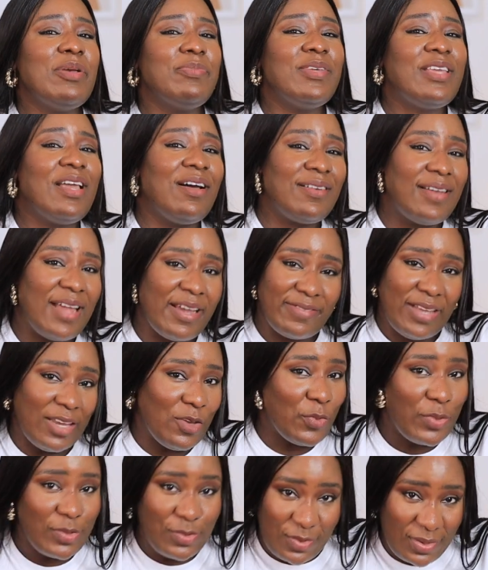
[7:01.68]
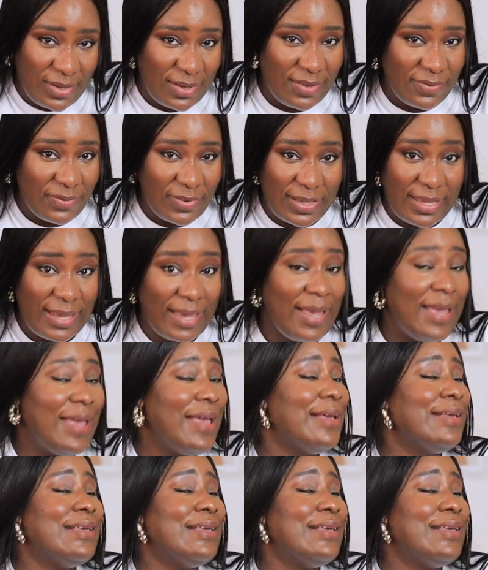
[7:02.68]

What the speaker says: baby girl life that you want to live, okay?